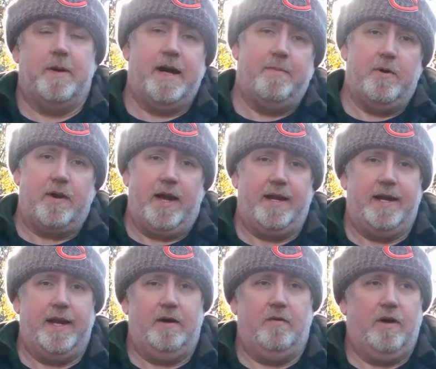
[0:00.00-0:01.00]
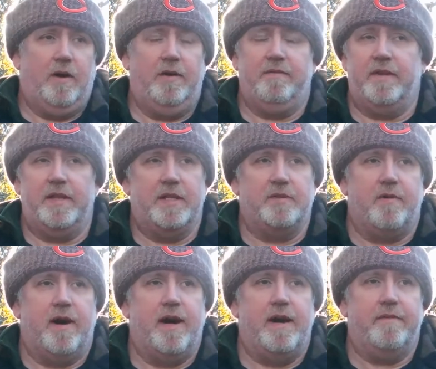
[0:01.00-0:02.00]
my ammo can now. Everything's
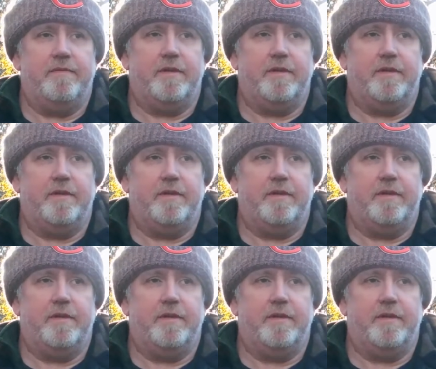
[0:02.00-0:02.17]
arrived.